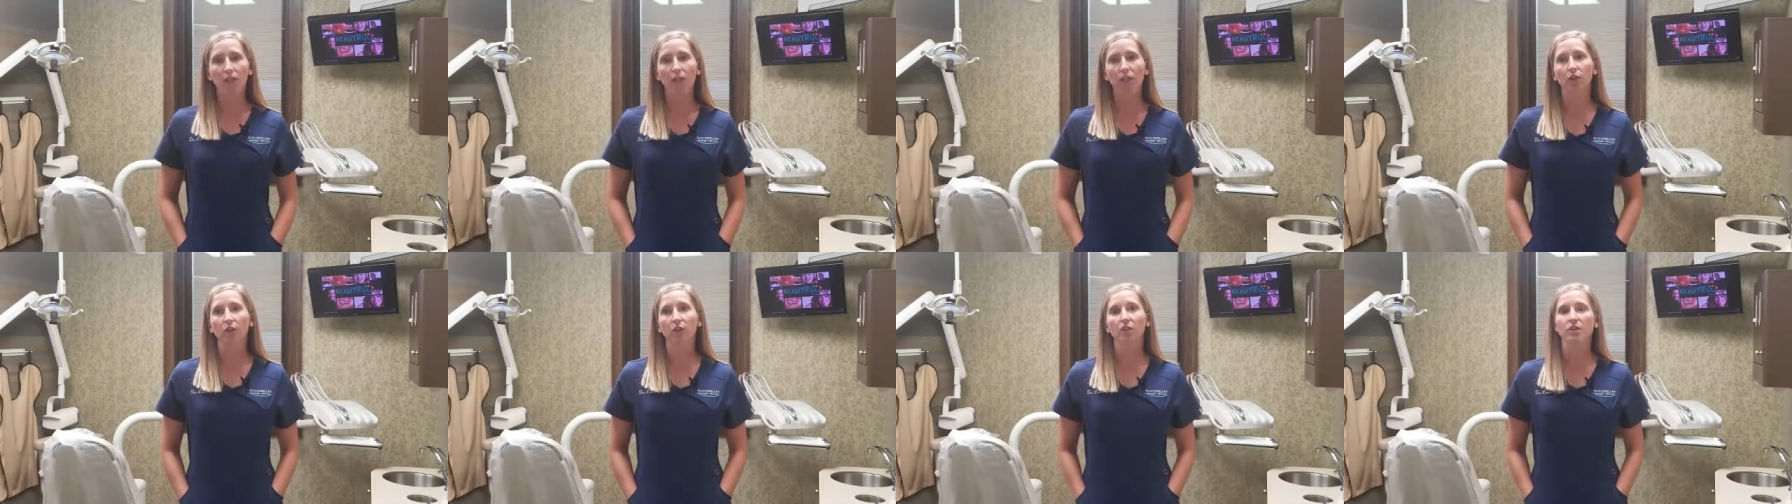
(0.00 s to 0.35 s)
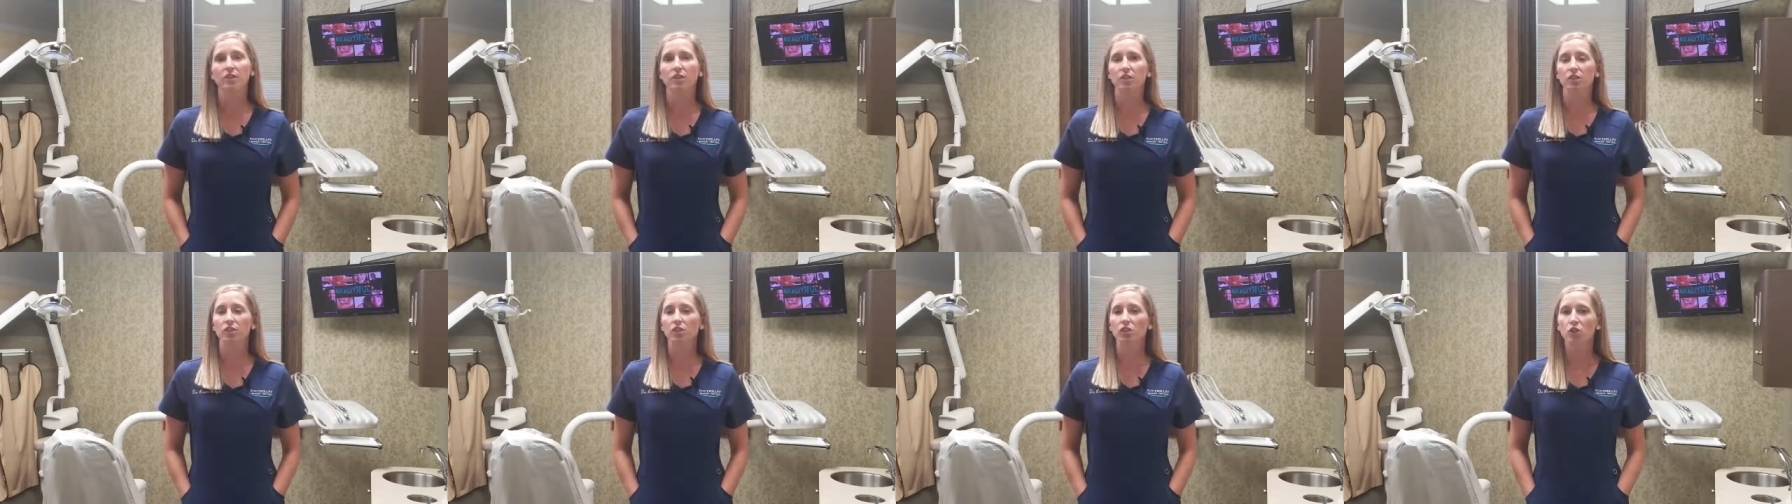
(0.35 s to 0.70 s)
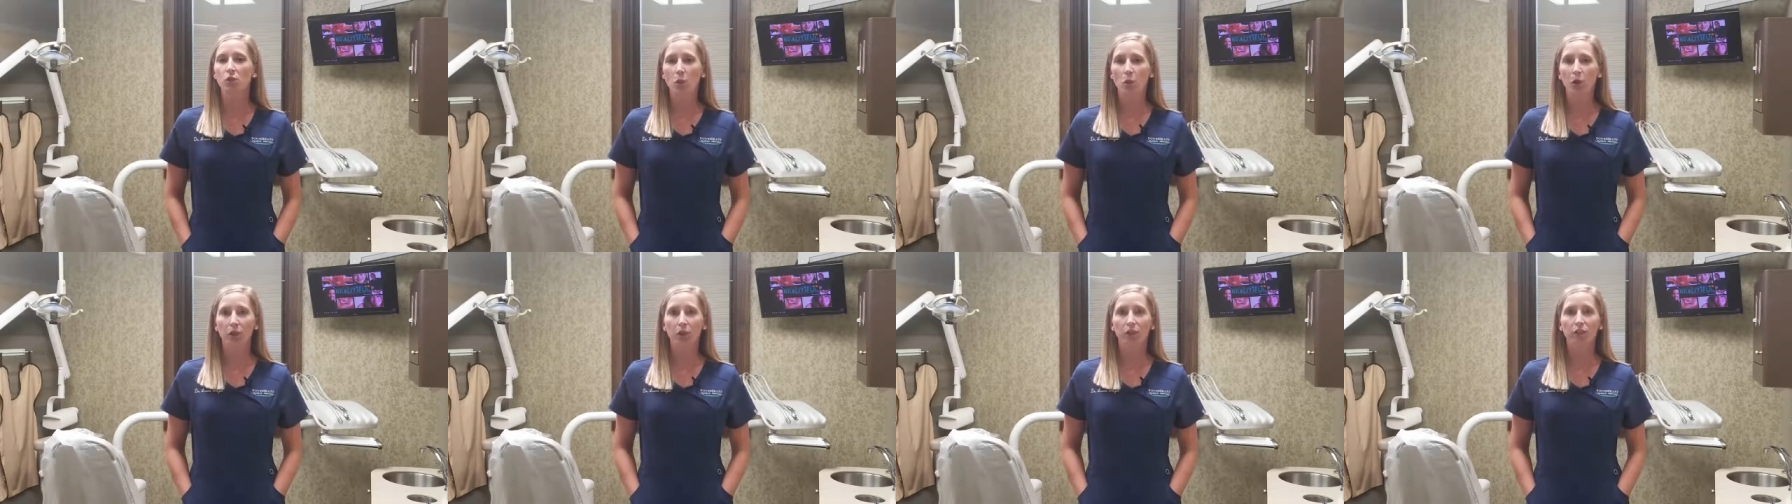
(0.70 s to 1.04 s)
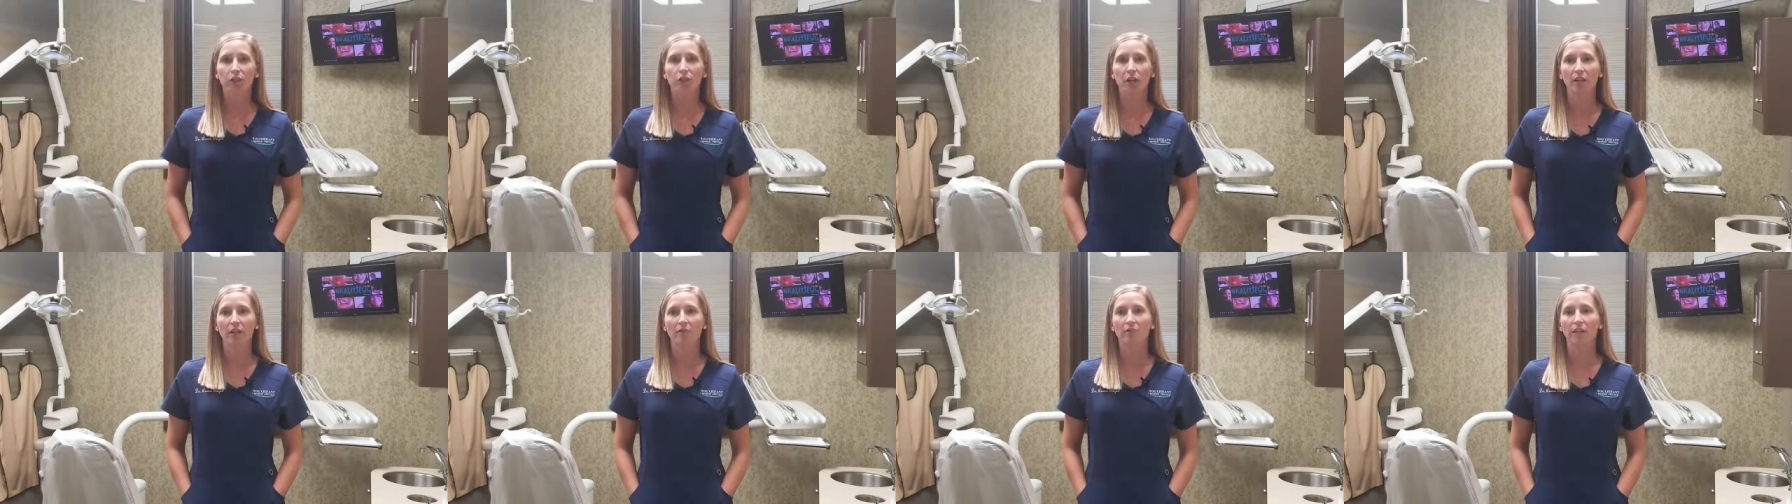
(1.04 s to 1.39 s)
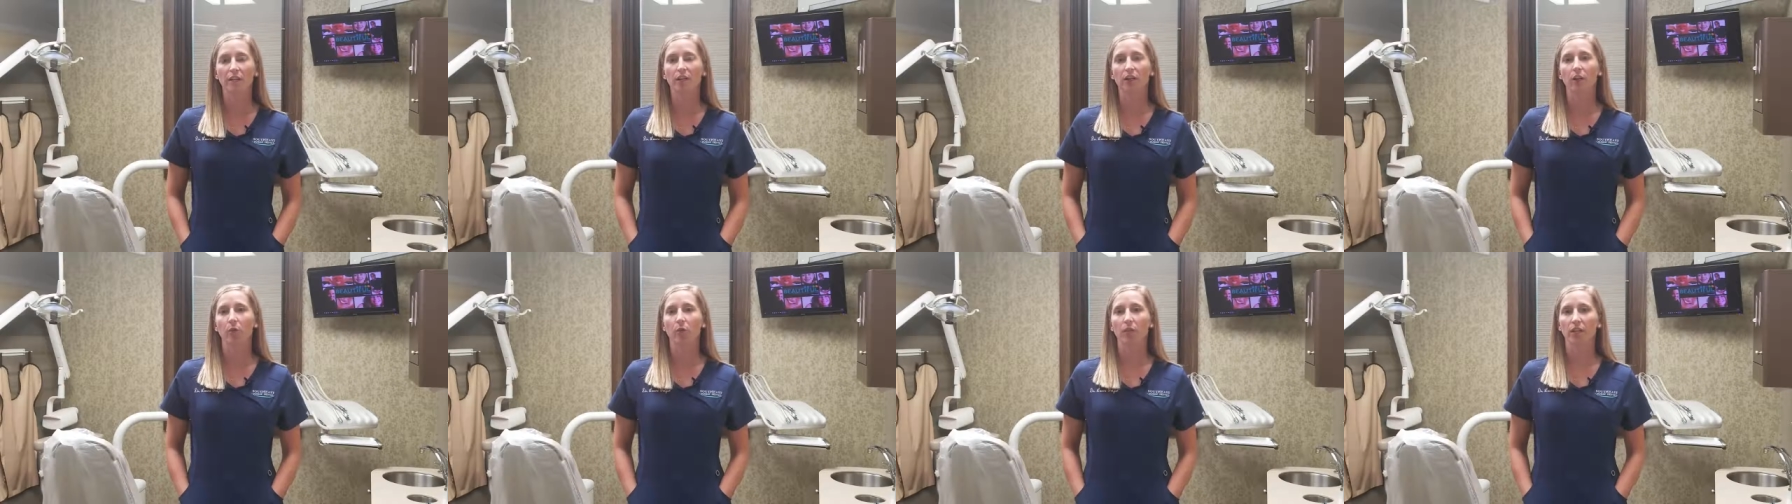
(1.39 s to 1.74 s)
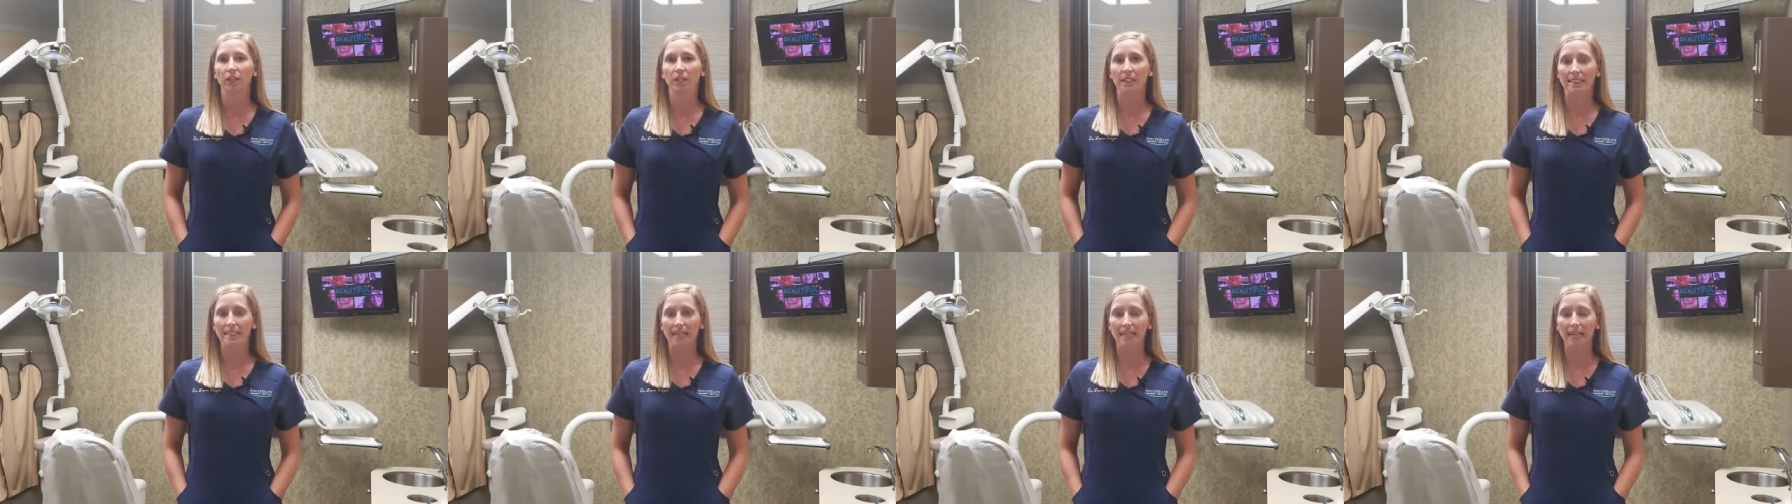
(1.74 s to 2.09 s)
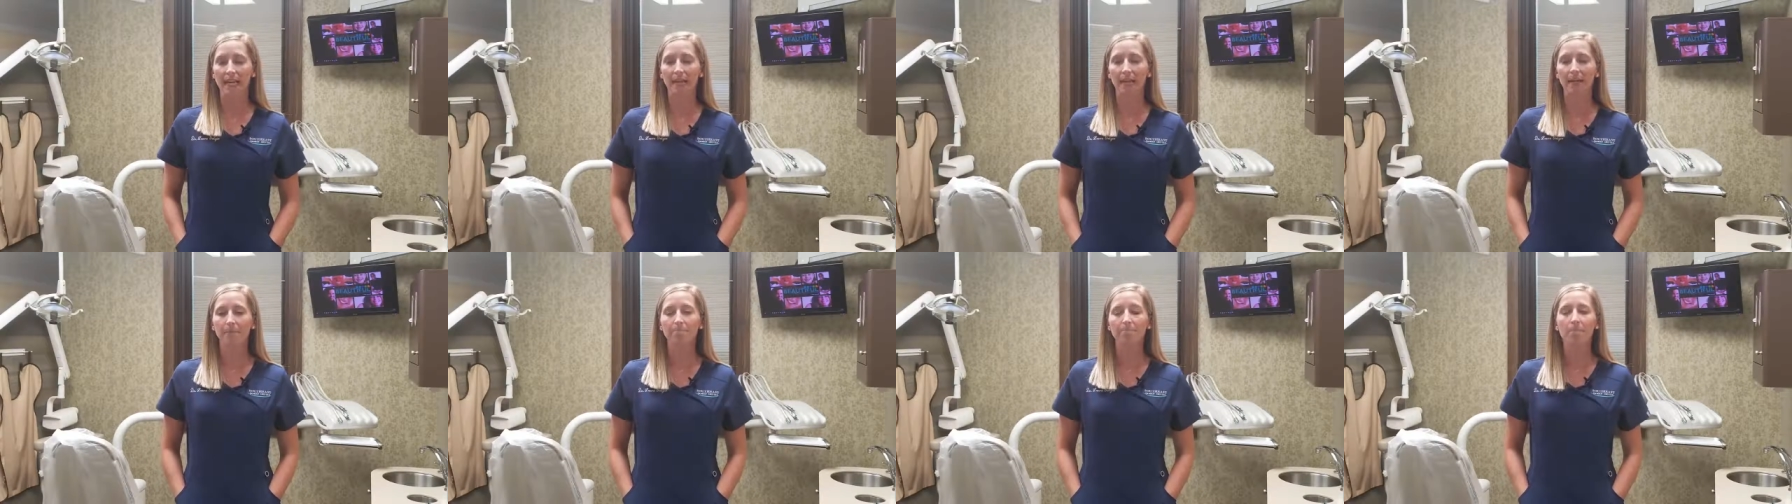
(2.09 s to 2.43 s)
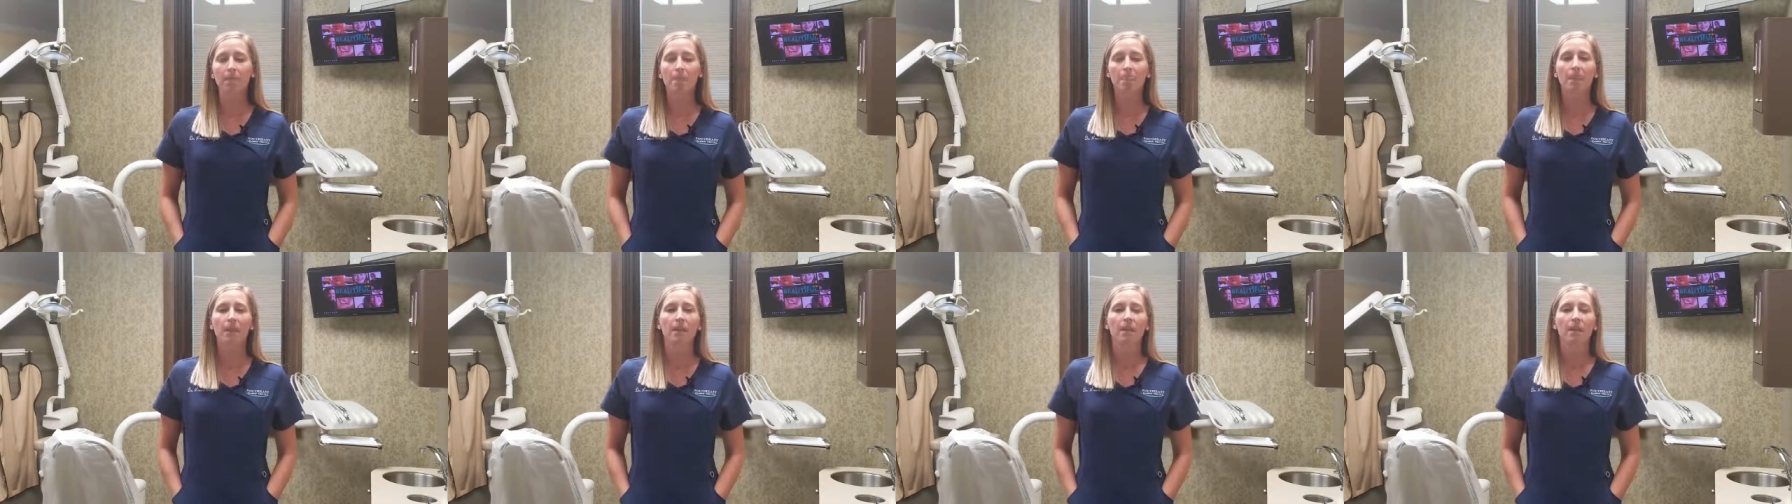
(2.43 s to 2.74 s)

You're going to the store, you're trying to figure out what you need to get.